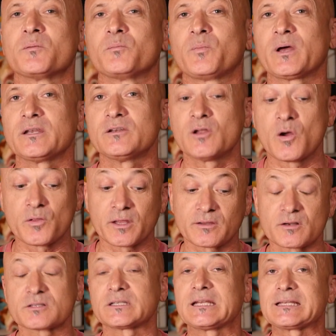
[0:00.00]
but know that
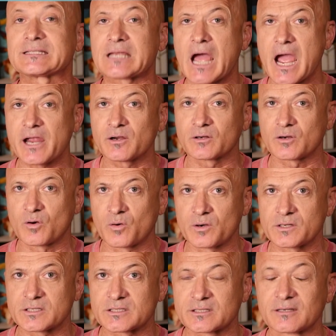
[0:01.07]
there's an entire
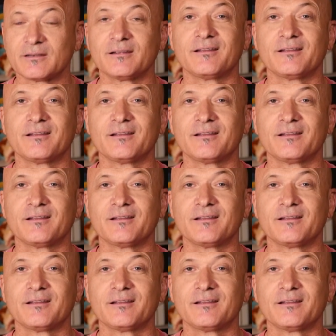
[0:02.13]
course